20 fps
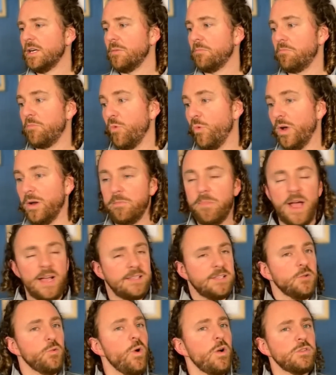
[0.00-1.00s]
when
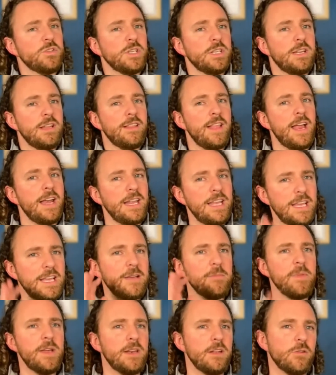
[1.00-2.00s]
Paxson Wojcik did that, he
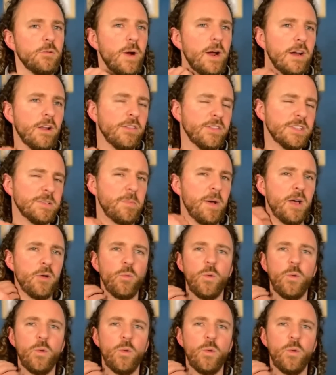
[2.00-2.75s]
committed right on the spot.